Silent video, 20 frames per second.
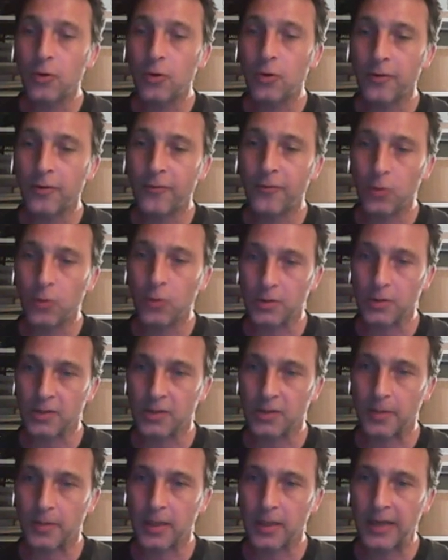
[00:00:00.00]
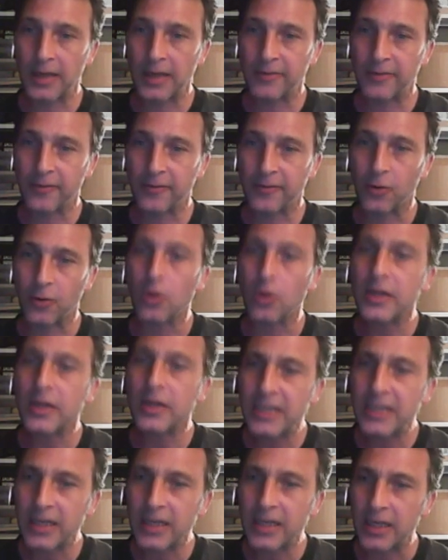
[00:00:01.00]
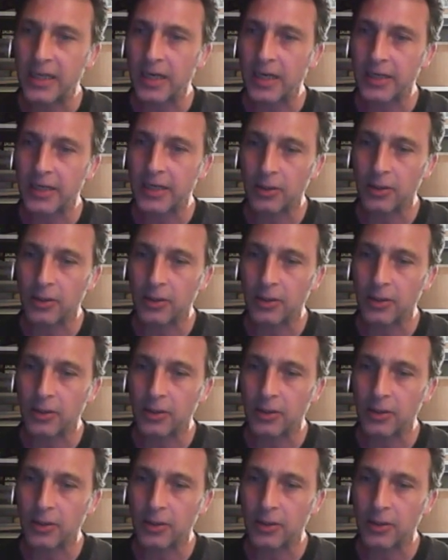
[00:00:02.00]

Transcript: 4, so I'm on level 4. Oh, I got here